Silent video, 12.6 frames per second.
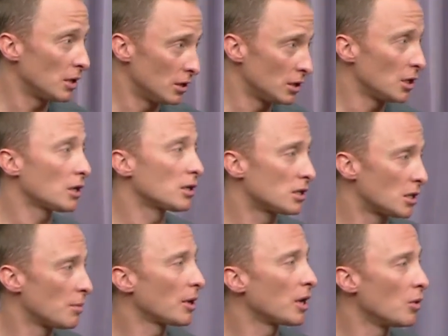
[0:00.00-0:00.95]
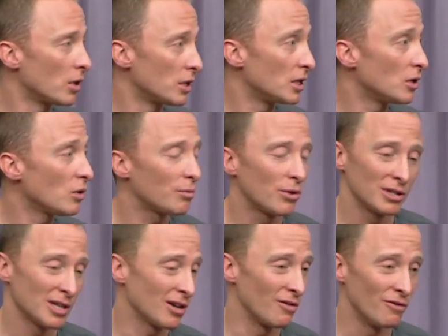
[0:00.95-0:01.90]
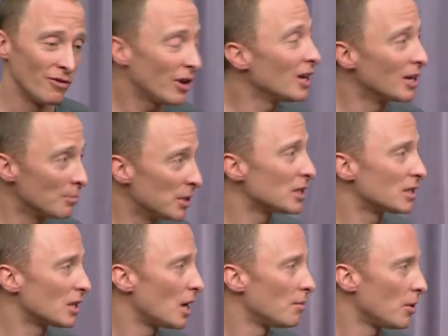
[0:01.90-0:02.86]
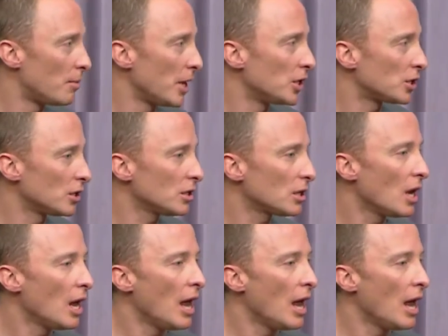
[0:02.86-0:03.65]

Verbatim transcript: the doctors typically want to deal with, because they got very limited time per patient,